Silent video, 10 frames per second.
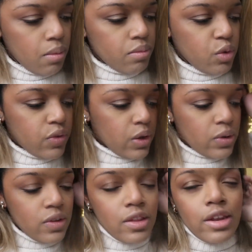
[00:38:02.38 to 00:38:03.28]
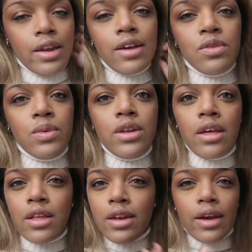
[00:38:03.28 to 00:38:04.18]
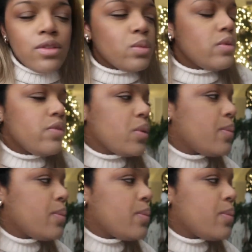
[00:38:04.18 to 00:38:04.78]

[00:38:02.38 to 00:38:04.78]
Moving on to the next one. Now the next one for